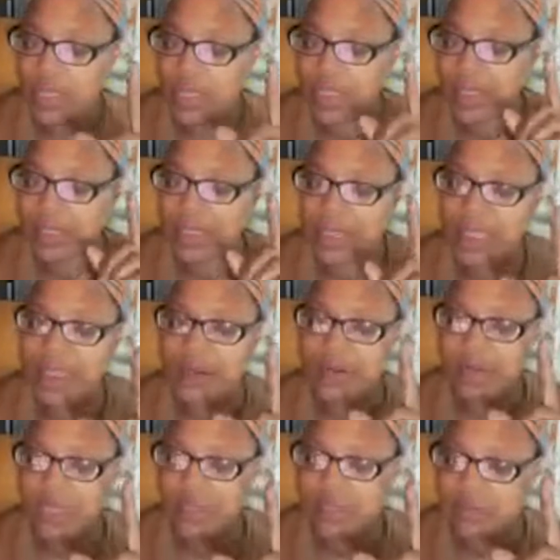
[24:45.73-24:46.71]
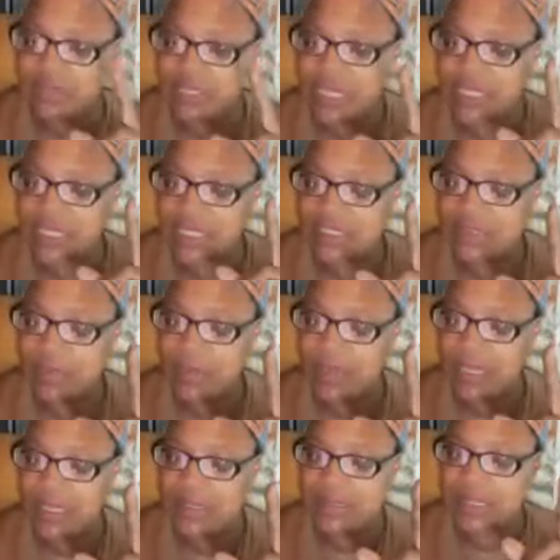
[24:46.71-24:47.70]
and let another take his
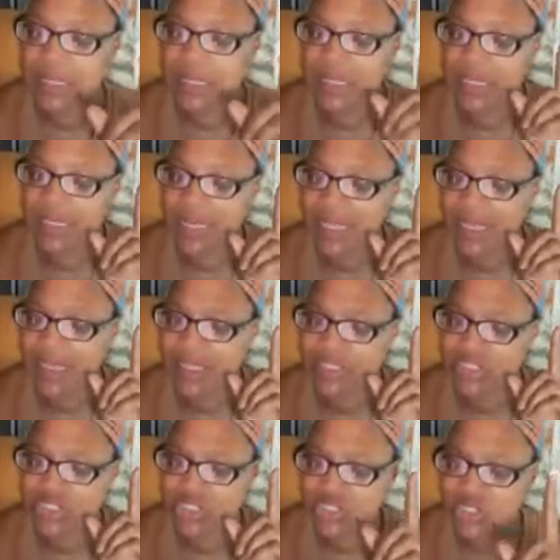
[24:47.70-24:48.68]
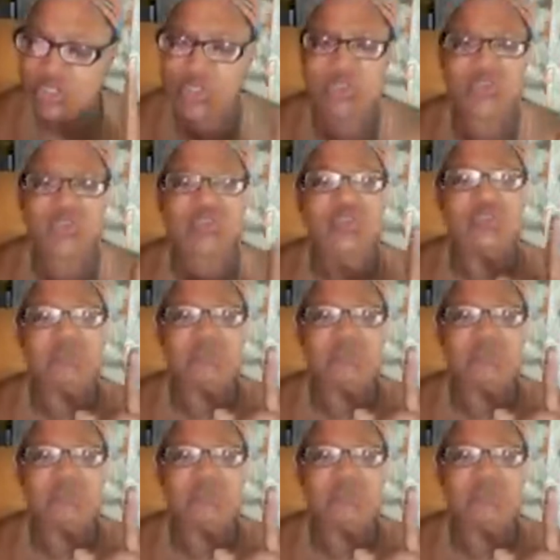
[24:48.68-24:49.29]
place. Let his children